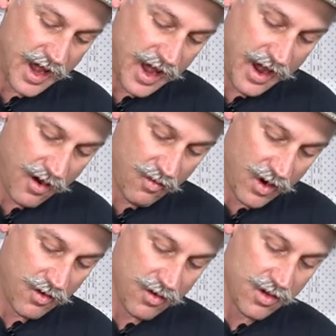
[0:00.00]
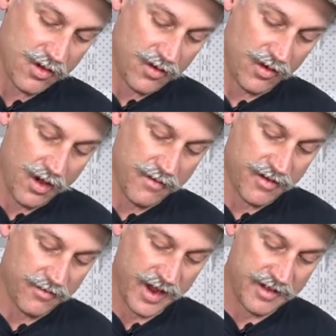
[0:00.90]
how well you service
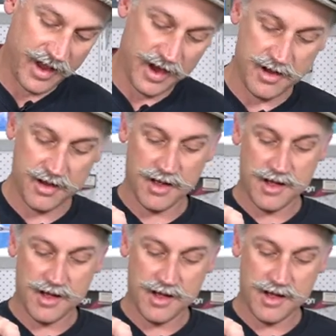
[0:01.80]
and maintain it